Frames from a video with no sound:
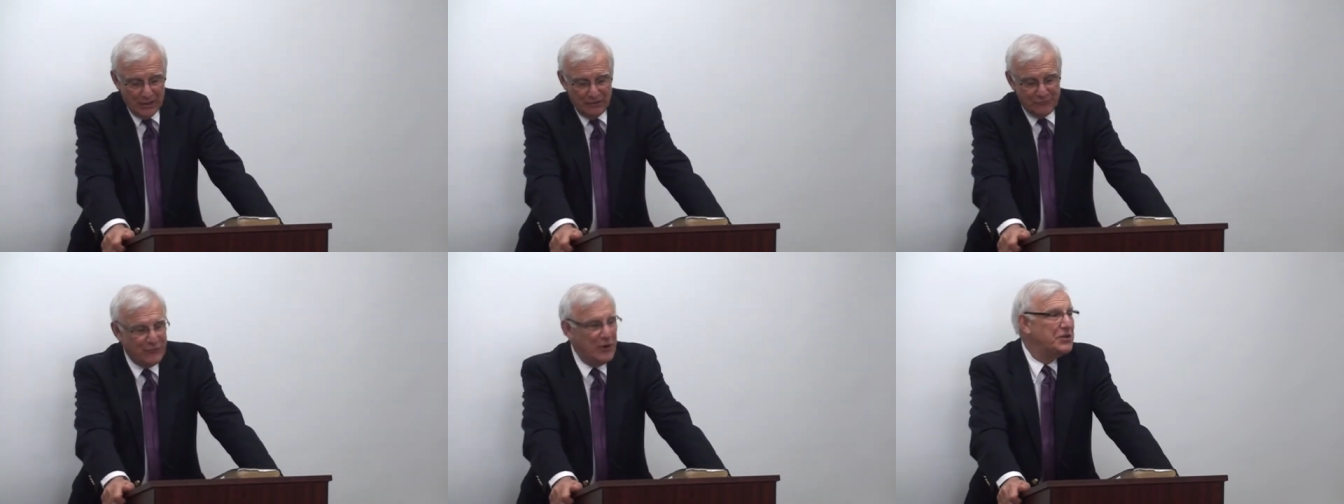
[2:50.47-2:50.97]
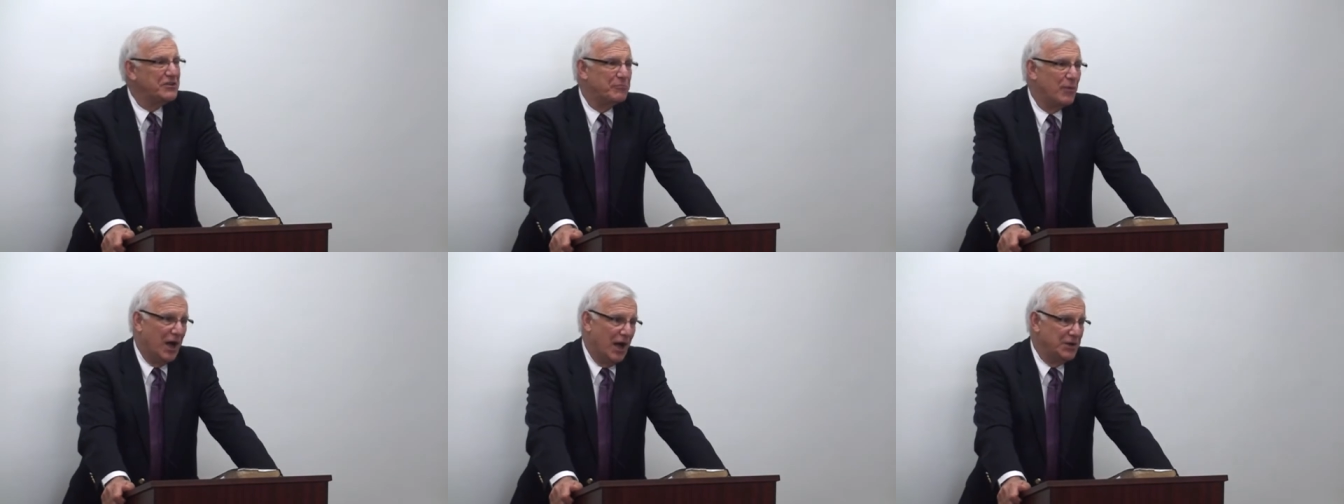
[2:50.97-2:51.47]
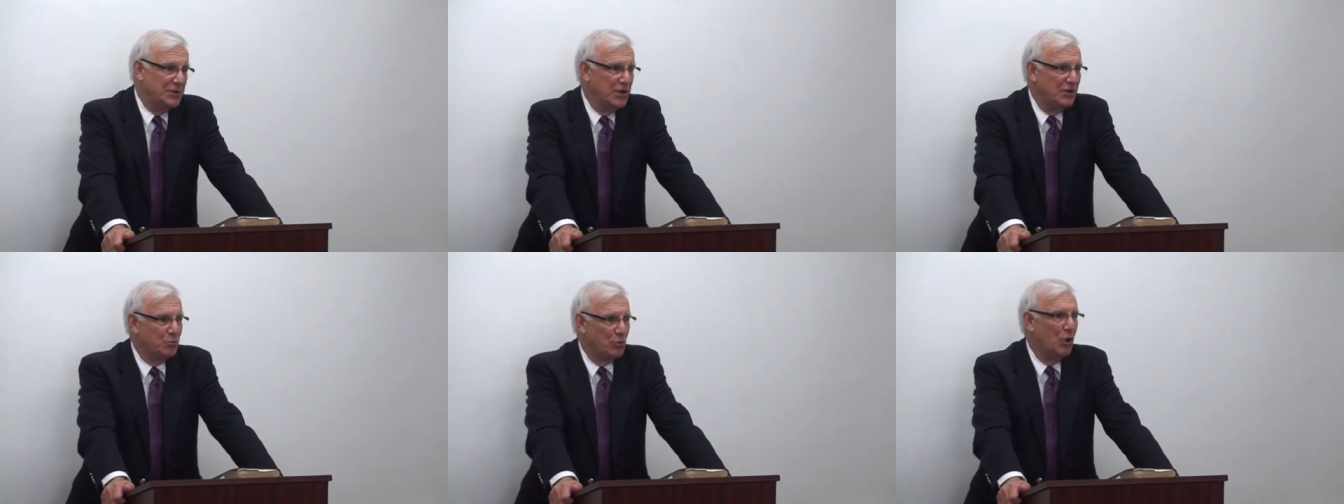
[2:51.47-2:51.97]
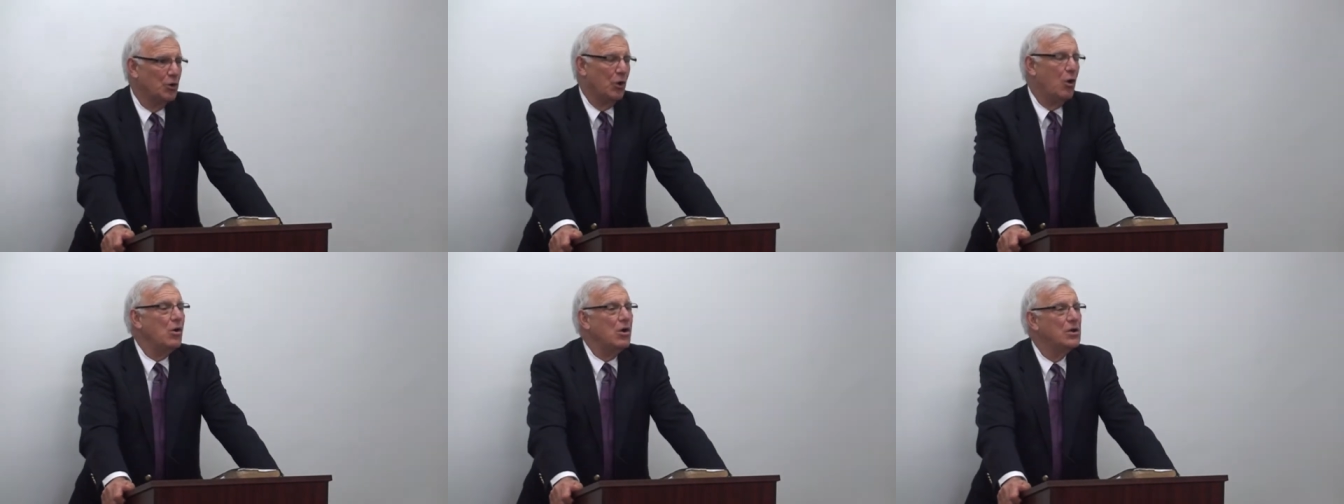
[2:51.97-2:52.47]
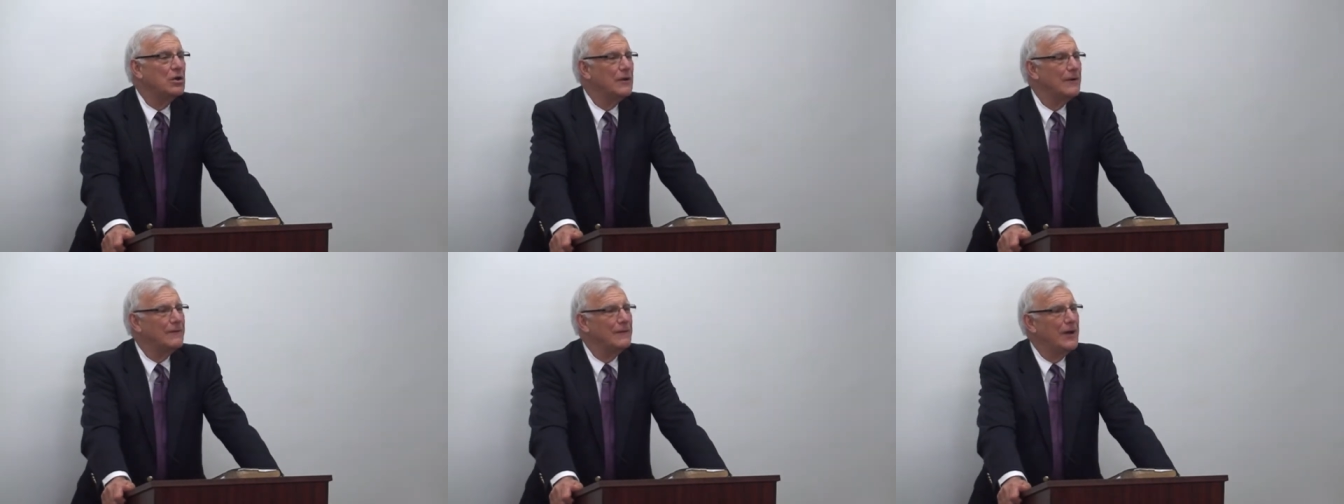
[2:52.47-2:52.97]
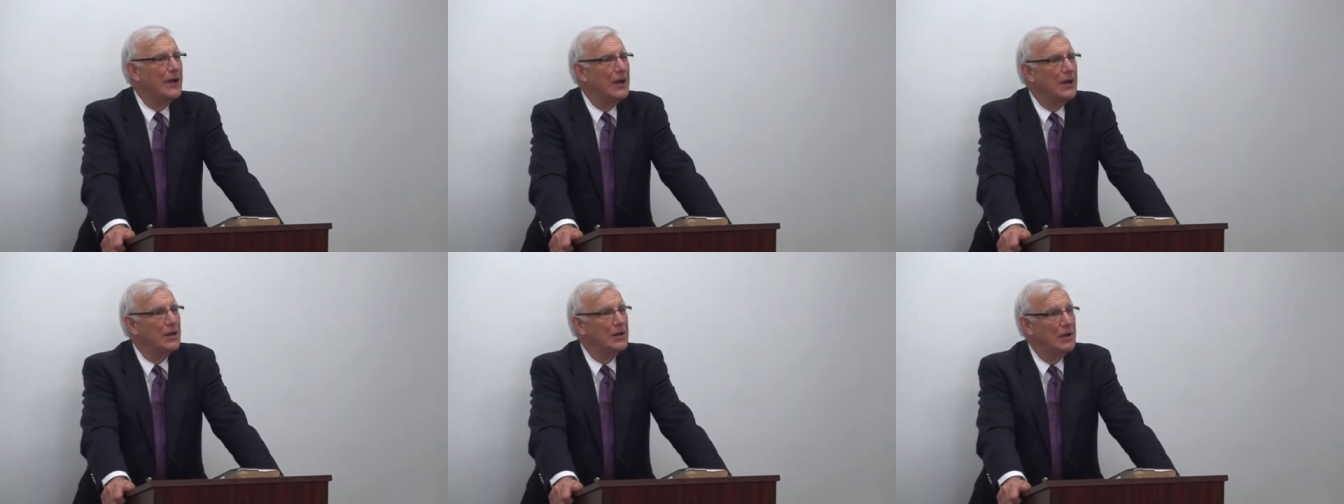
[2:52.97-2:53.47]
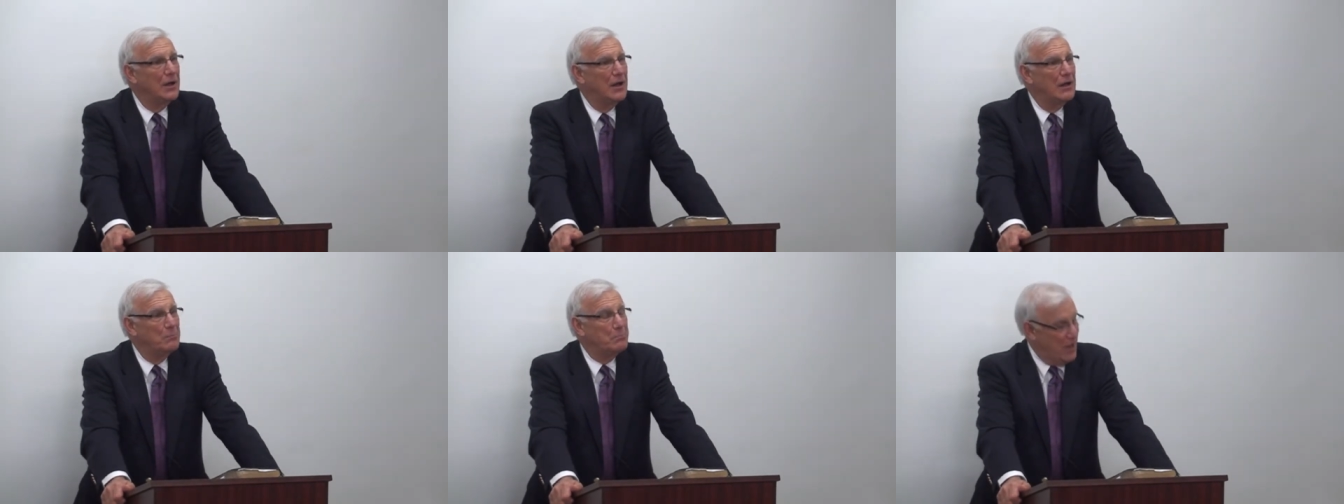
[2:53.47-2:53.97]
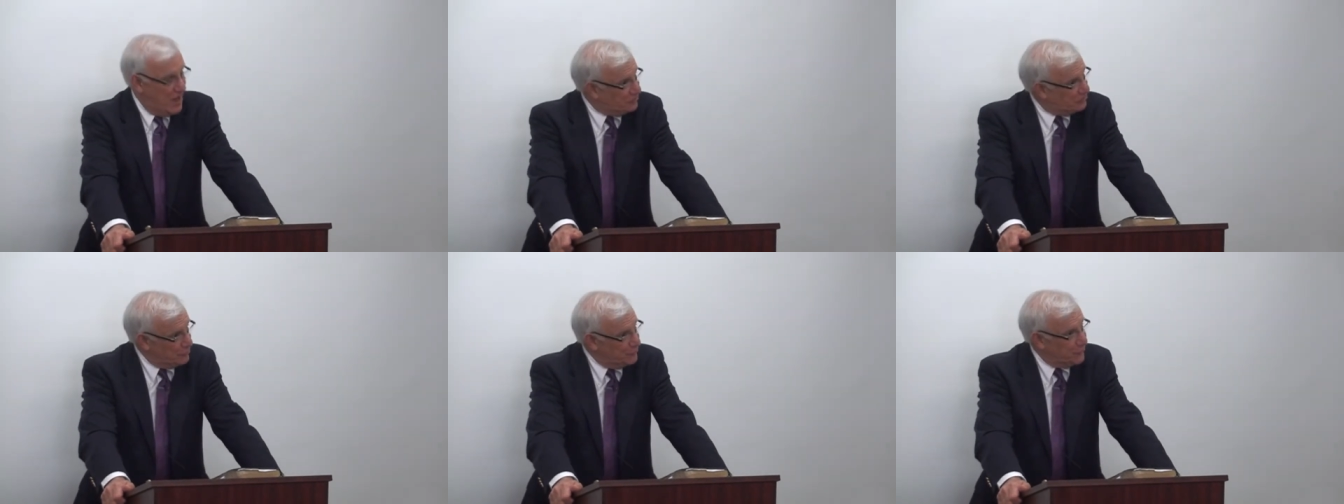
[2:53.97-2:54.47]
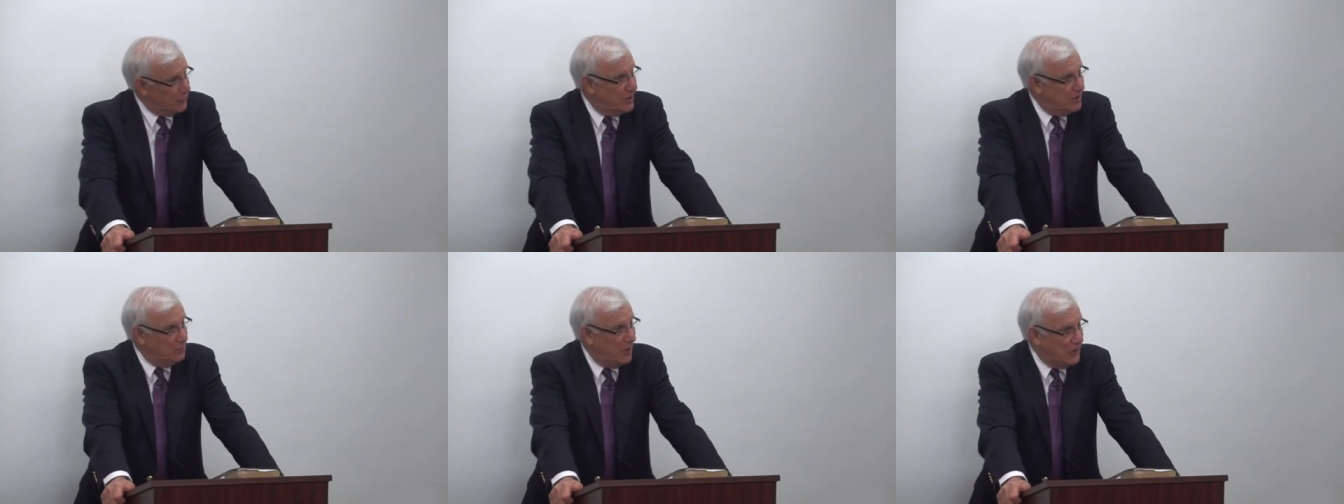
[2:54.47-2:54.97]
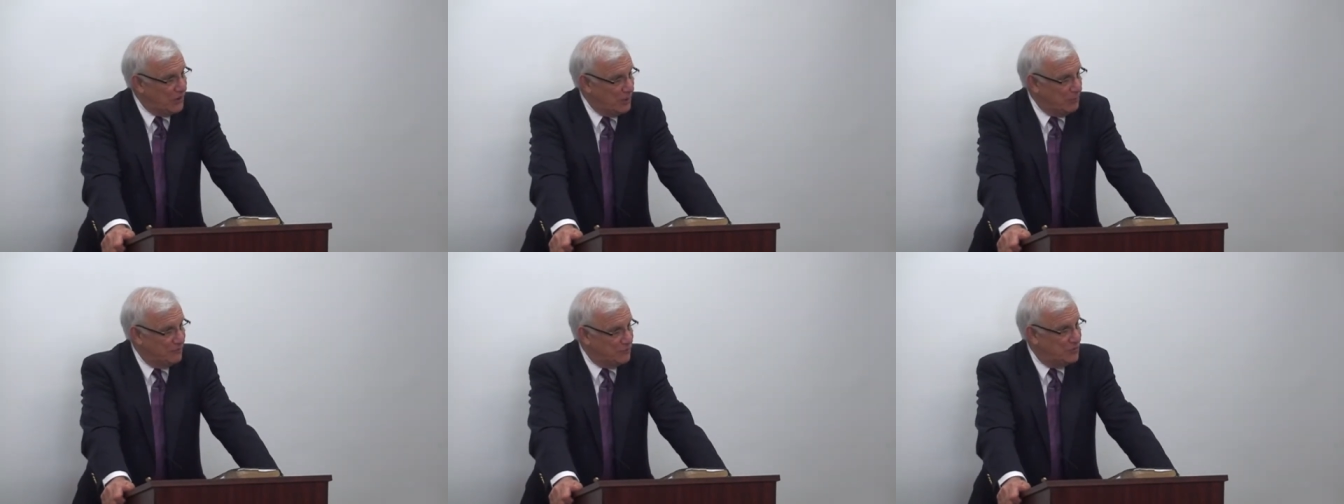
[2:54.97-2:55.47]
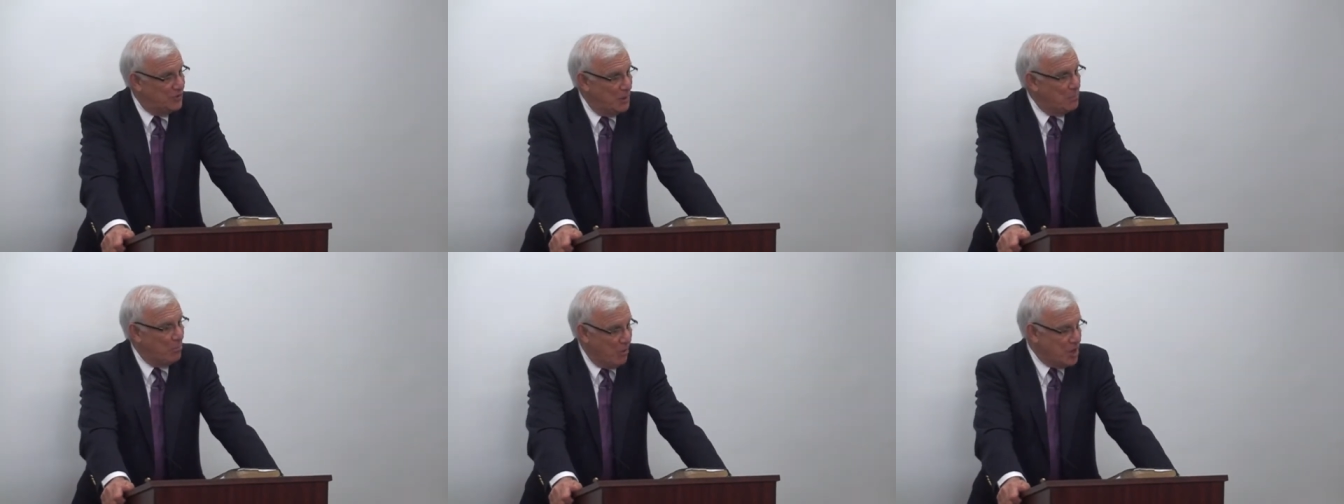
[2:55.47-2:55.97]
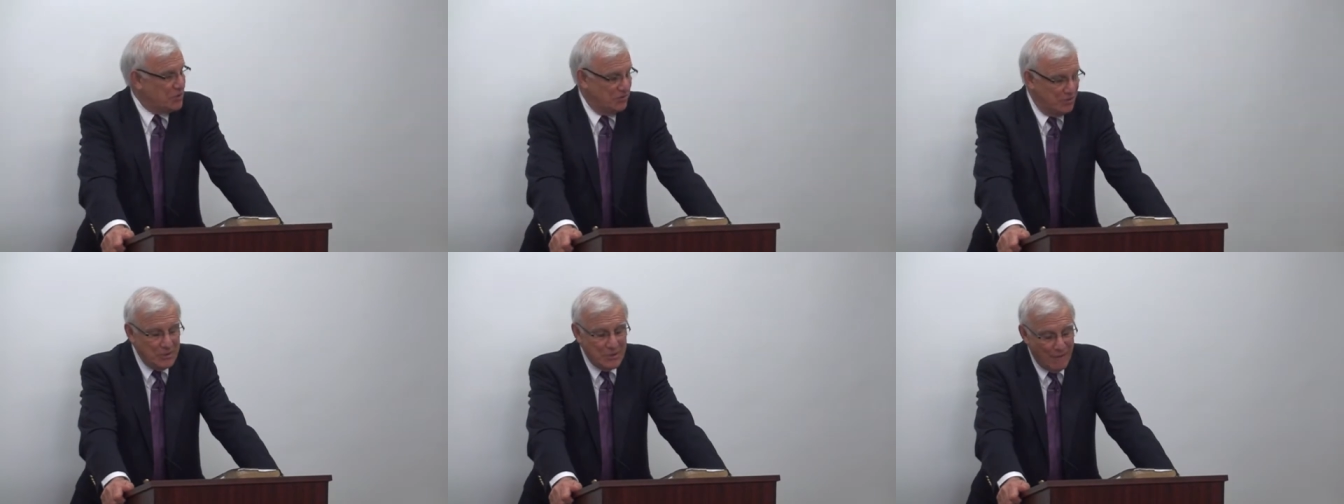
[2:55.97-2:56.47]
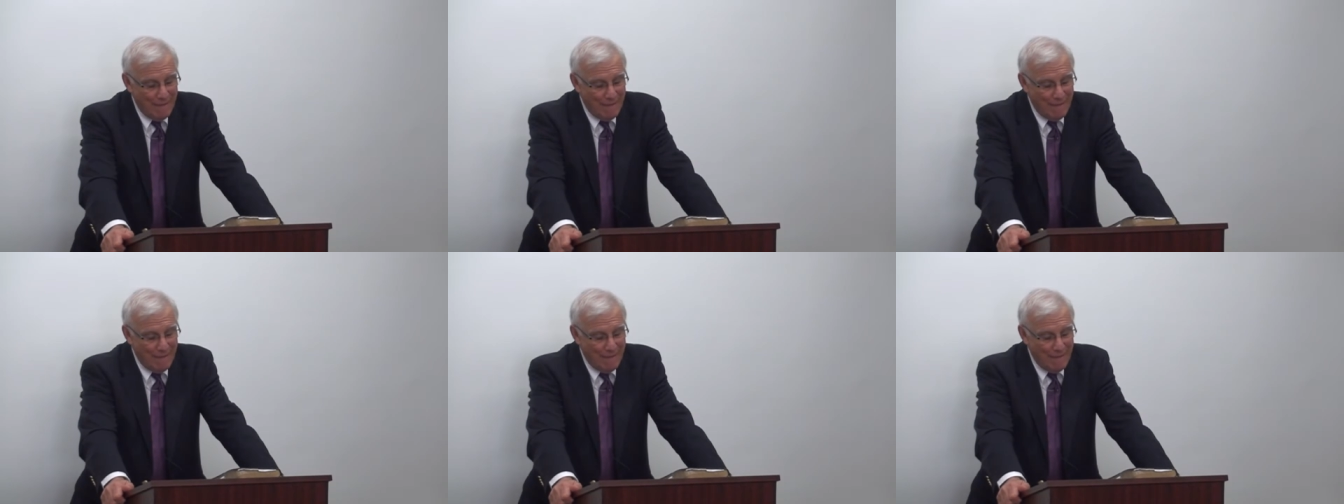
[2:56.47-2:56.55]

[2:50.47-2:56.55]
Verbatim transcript: a friend of mine in Roanoke, uh, a pastor friend by the name of Tim Martin,